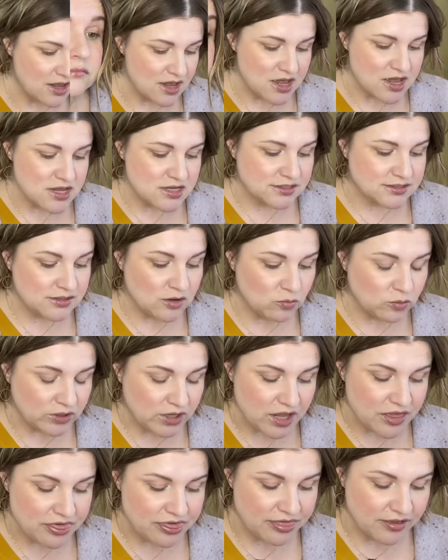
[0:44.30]
So what I
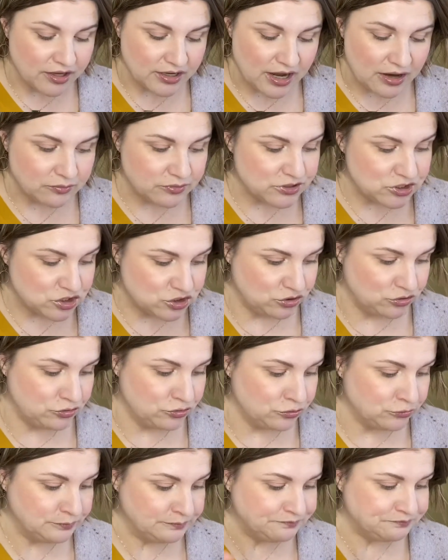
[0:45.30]
thought I would
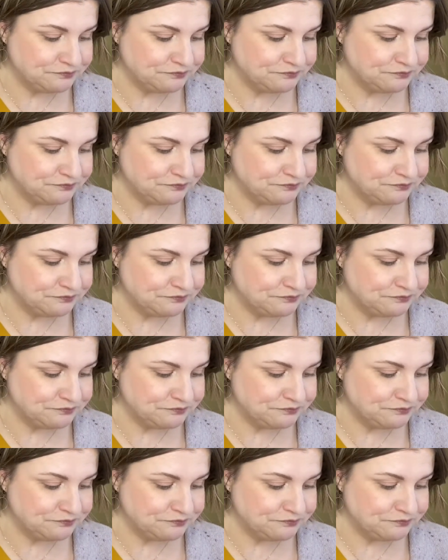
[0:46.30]
do,